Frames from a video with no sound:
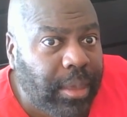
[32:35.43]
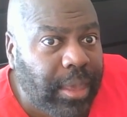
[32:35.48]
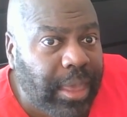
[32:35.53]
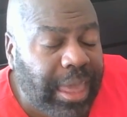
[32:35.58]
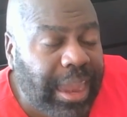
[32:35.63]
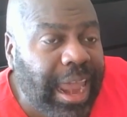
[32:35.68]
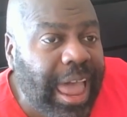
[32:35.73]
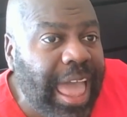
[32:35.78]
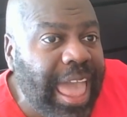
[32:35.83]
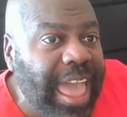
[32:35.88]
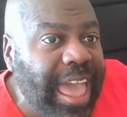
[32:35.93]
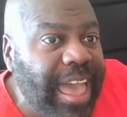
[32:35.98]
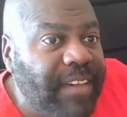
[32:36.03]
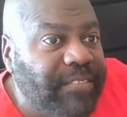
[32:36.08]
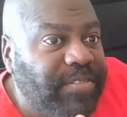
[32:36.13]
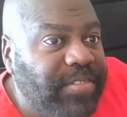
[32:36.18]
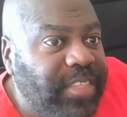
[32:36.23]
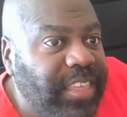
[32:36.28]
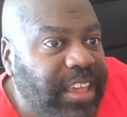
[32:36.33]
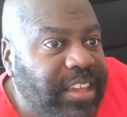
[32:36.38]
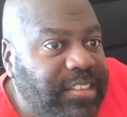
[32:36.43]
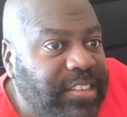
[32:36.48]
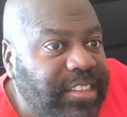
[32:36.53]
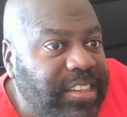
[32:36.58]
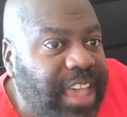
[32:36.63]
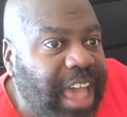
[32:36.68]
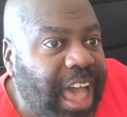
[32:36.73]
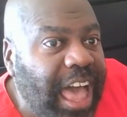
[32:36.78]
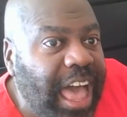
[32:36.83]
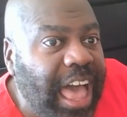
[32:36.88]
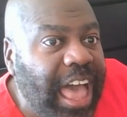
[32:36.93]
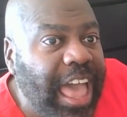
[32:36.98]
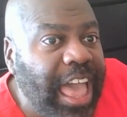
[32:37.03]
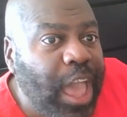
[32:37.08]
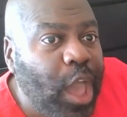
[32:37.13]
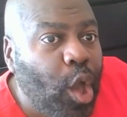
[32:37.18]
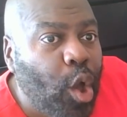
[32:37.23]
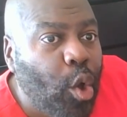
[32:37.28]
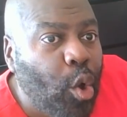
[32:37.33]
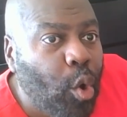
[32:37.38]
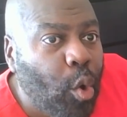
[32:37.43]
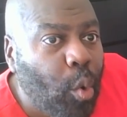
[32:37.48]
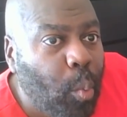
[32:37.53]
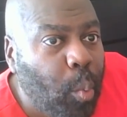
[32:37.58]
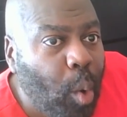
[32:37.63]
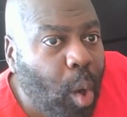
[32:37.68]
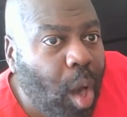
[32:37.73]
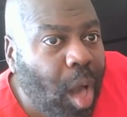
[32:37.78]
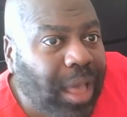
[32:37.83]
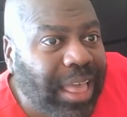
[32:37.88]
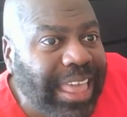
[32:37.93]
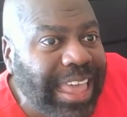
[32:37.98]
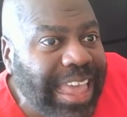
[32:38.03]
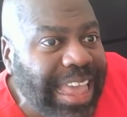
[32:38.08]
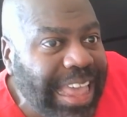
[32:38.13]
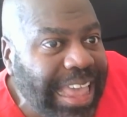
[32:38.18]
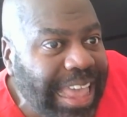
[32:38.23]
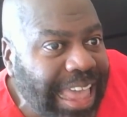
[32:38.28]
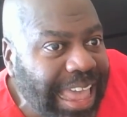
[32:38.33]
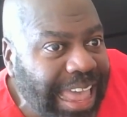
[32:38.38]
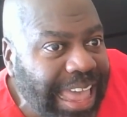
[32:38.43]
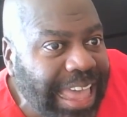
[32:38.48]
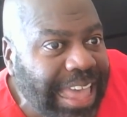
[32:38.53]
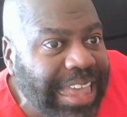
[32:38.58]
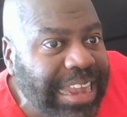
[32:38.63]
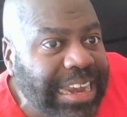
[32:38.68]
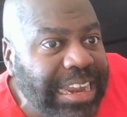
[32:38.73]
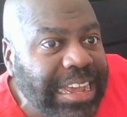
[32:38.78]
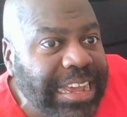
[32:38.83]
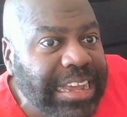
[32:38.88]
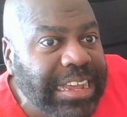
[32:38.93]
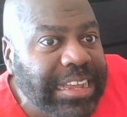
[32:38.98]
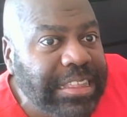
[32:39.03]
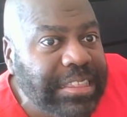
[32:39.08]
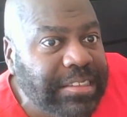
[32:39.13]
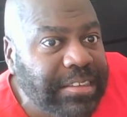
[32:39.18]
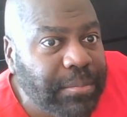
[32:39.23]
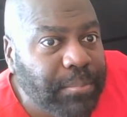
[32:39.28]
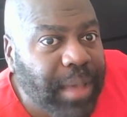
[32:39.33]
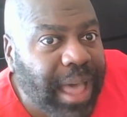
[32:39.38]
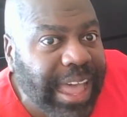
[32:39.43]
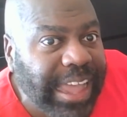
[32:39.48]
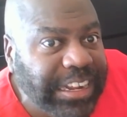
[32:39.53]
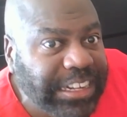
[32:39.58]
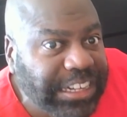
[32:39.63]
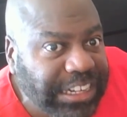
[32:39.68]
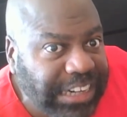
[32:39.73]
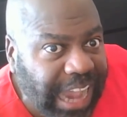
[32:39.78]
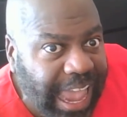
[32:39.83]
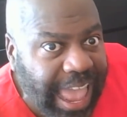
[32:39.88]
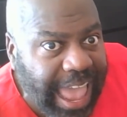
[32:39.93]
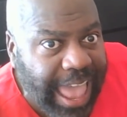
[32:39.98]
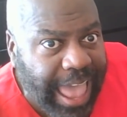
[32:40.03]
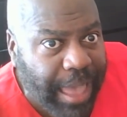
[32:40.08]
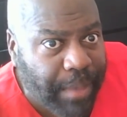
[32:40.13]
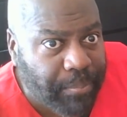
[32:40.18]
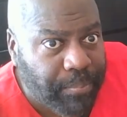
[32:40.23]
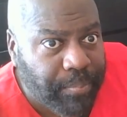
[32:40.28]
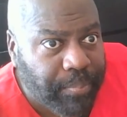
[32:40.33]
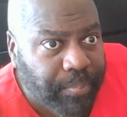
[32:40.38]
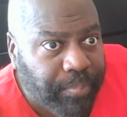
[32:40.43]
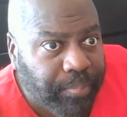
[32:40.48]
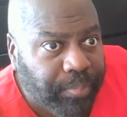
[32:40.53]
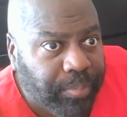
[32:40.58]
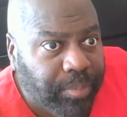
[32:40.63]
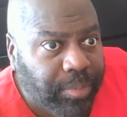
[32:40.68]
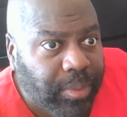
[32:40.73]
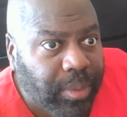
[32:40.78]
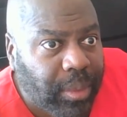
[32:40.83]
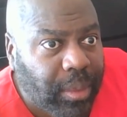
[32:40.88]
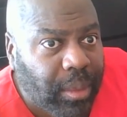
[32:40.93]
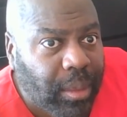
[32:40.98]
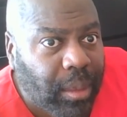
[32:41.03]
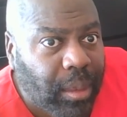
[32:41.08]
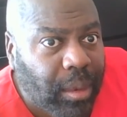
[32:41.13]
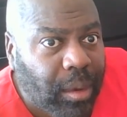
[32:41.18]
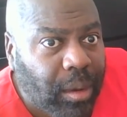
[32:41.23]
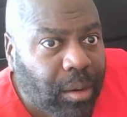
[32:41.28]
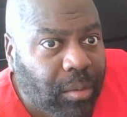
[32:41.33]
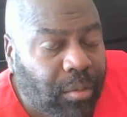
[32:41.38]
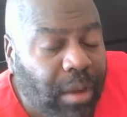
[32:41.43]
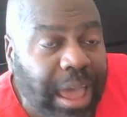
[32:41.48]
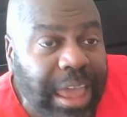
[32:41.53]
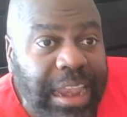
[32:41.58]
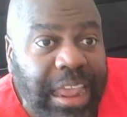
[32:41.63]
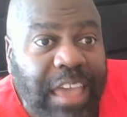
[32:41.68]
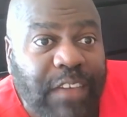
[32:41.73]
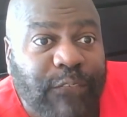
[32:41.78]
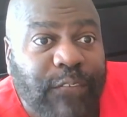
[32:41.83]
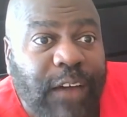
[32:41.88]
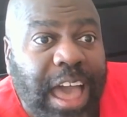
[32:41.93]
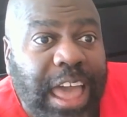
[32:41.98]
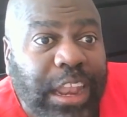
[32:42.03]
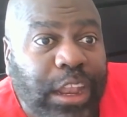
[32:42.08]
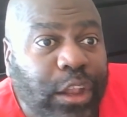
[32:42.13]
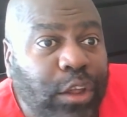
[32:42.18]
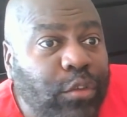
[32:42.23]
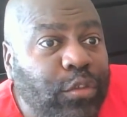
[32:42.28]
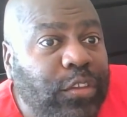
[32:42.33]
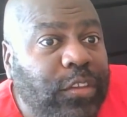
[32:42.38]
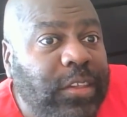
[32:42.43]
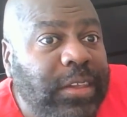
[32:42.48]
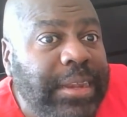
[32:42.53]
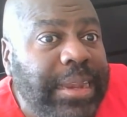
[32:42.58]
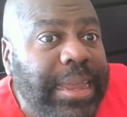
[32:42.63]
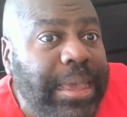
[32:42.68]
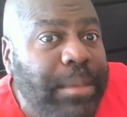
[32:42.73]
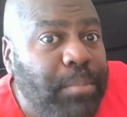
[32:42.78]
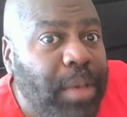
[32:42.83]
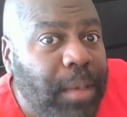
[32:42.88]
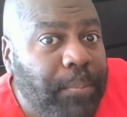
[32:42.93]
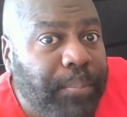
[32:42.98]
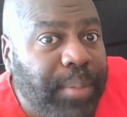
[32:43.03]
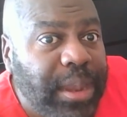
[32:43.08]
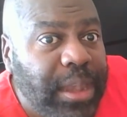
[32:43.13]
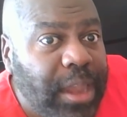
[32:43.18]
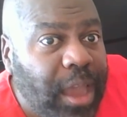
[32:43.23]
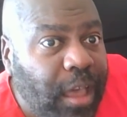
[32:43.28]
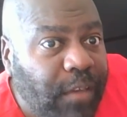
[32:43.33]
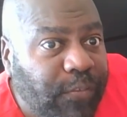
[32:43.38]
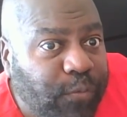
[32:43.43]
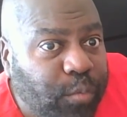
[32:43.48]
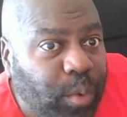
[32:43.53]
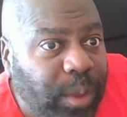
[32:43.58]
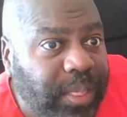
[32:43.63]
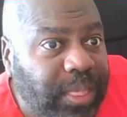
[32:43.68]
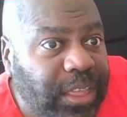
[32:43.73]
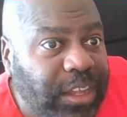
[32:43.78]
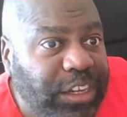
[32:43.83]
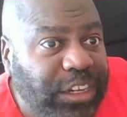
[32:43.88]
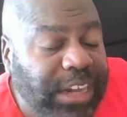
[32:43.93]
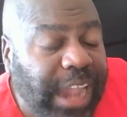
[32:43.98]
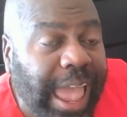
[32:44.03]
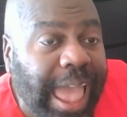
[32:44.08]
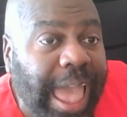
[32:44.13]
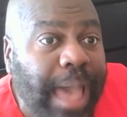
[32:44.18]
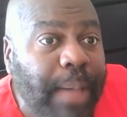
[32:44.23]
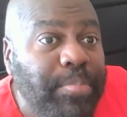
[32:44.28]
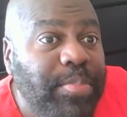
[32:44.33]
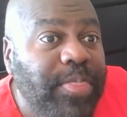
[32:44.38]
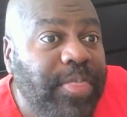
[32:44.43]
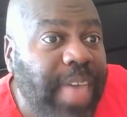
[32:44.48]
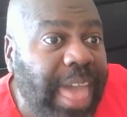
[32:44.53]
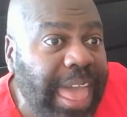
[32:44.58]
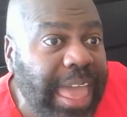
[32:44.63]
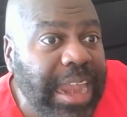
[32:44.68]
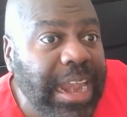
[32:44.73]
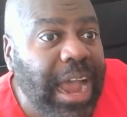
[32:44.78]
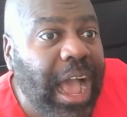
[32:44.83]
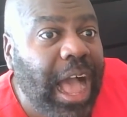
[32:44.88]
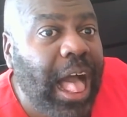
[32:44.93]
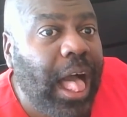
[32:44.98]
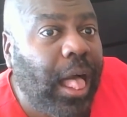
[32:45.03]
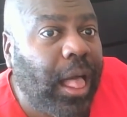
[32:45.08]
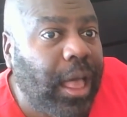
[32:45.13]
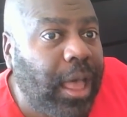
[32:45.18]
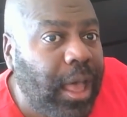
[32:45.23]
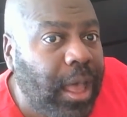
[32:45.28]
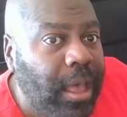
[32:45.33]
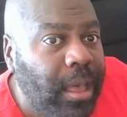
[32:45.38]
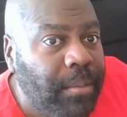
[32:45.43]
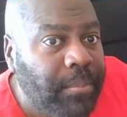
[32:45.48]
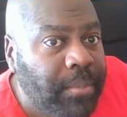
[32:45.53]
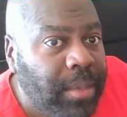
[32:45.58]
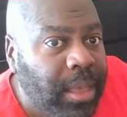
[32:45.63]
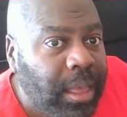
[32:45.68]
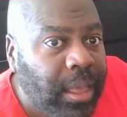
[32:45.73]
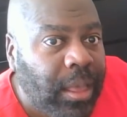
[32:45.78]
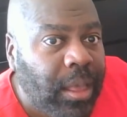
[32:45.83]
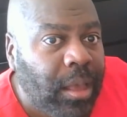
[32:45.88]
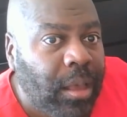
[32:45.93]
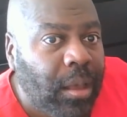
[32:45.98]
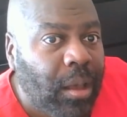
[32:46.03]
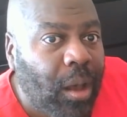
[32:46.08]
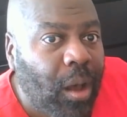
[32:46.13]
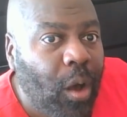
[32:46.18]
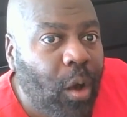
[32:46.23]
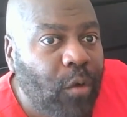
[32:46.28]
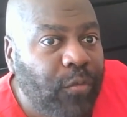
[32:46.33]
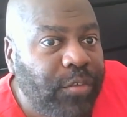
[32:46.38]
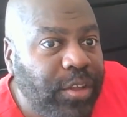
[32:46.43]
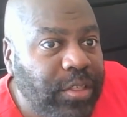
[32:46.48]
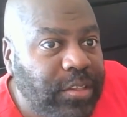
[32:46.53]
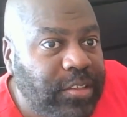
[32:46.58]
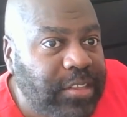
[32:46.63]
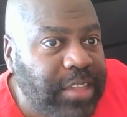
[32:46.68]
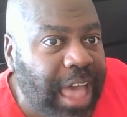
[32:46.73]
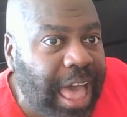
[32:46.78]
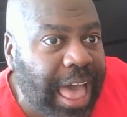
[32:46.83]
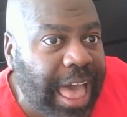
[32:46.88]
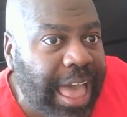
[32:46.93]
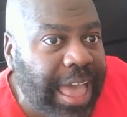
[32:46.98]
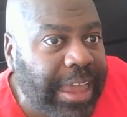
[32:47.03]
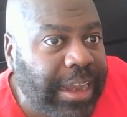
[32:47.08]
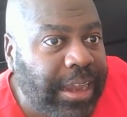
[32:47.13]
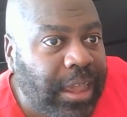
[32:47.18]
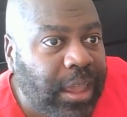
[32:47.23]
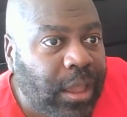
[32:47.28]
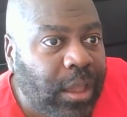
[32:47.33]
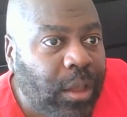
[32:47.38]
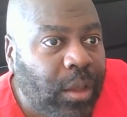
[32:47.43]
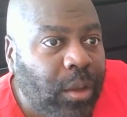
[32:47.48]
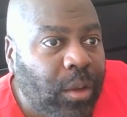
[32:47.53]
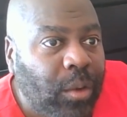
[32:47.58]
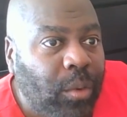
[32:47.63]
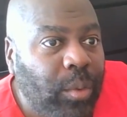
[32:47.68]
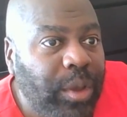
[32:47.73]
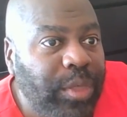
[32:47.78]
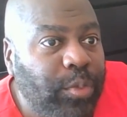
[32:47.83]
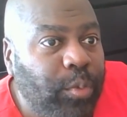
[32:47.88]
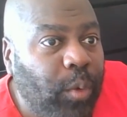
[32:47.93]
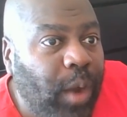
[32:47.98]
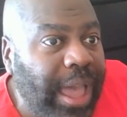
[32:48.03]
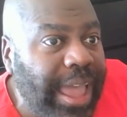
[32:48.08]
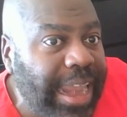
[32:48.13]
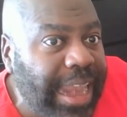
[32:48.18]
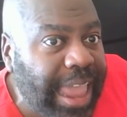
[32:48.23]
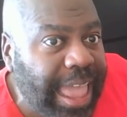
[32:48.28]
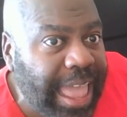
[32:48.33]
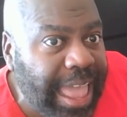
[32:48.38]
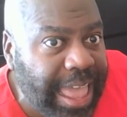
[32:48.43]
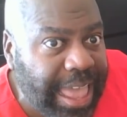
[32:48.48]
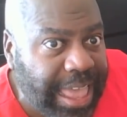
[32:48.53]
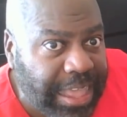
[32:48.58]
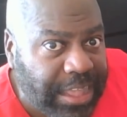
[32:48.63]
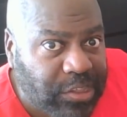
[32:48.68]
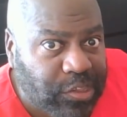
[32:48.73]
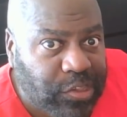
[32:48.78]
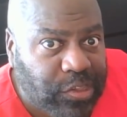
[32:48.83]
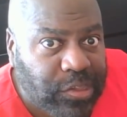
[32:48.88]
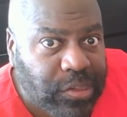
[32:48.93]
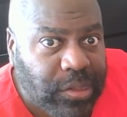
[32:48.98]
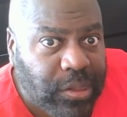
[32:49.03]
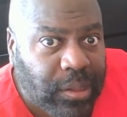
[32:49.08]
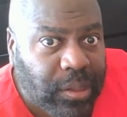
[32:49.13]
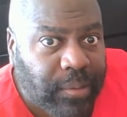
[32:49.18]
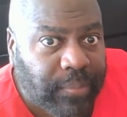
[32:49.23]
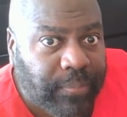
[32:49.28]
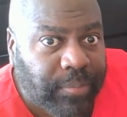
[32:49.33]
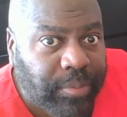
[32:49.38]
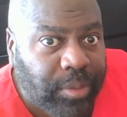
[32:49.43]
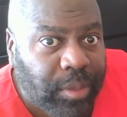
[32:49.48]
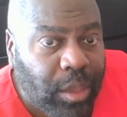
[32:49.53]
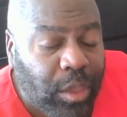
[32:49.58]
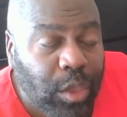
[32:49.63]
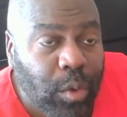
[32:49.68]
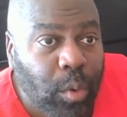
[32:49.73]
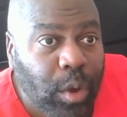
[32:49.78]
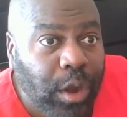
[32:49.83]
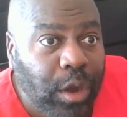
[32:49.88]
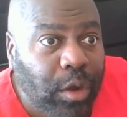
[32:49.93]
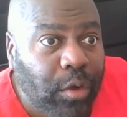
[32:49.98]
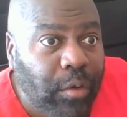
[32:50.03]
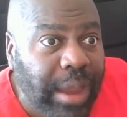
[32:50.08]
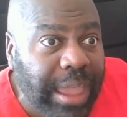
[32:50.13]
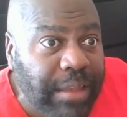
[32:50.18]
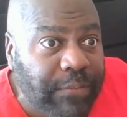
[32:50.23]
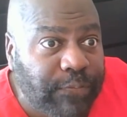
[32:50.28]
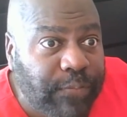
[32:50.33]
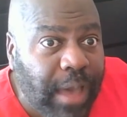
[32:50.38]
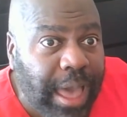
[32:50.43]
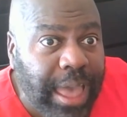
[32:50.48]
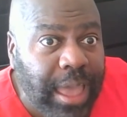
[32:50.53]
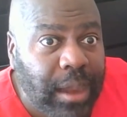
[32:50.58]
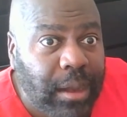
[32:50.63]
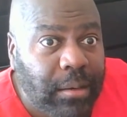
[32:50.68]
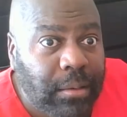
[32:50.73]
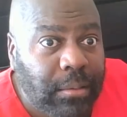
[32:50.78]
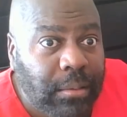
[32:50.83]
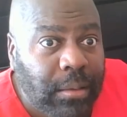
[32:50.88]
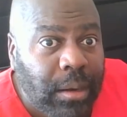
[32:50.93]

And I have this guy walking in to my jab. Right? If I loosen him up enough with the jab, then I'll come over the side with right hands. You want a great fight?